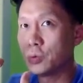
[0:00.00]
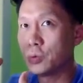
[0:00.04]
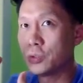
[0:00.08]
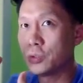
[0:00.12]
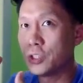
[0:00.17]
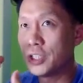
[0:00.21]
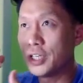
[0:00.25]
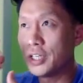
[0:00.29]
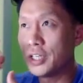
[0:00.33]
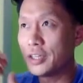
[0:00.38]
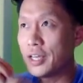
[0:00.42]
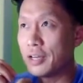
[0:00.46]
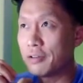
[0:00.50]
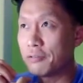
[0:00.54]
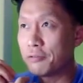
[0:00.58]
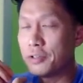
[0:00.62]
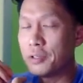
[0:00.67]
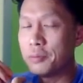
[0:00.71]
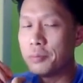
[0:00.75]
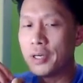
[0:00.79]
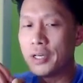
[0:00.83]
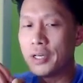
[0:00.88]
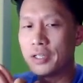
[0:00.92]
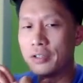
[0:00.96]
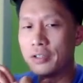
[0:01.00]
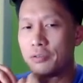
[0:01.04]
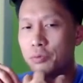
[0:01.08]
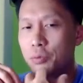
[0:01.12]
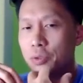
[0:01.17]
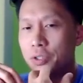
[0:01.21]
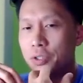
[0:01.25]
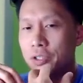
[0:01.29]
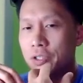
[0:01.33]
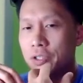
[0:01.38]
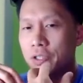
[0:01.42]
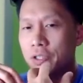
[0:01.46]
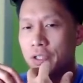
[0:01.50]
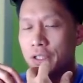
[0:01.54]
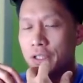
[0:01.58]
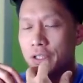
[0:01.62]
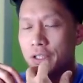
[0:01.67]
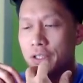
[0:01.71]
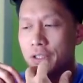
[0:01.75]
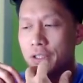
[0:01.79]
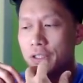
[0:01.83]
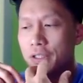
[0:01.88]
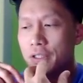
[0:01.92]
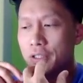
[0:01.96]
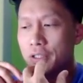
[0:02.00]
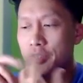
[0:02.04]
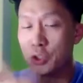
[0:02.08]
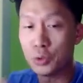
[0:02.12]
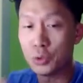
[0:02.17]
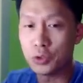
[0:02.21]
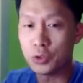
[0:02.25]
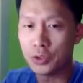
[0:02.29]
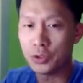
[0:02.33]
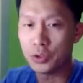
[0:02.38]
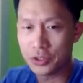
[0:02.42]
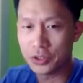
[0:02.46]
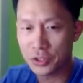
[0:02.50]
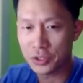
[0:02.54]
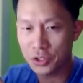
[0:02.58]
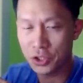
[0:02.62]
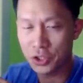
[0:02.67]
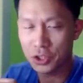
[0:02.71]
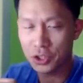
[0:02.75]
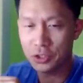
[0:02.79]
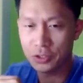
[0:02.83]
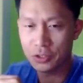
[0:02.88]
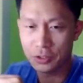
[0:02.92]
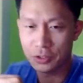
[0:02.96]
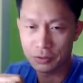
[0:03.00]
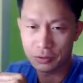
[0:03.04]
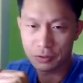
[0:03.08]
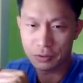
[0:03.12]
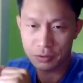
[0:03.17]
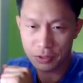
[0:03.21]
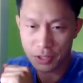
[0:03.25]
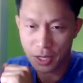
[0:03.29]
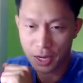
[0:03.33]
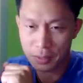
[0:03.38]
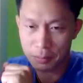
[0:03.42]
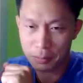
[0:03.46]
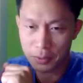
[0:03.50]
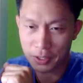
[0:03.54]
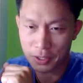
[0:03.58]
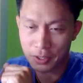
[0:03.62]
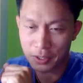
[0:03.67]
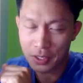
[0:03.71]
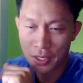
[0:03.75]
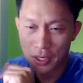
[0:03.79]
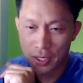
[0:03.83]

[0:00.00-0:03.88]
get that feedback of when a user is typing.